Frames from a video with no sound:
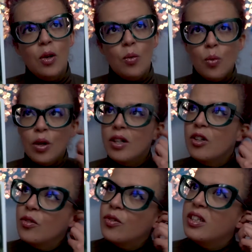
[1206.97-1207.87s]
one
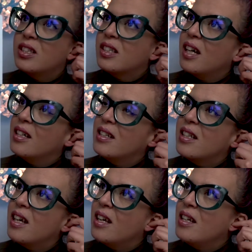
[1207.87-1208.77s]
of the signs
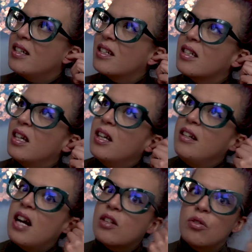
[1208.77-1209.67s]
that is
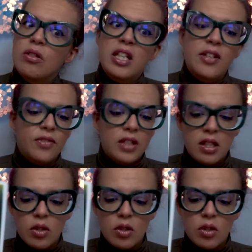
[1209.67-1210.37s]
natural gifted.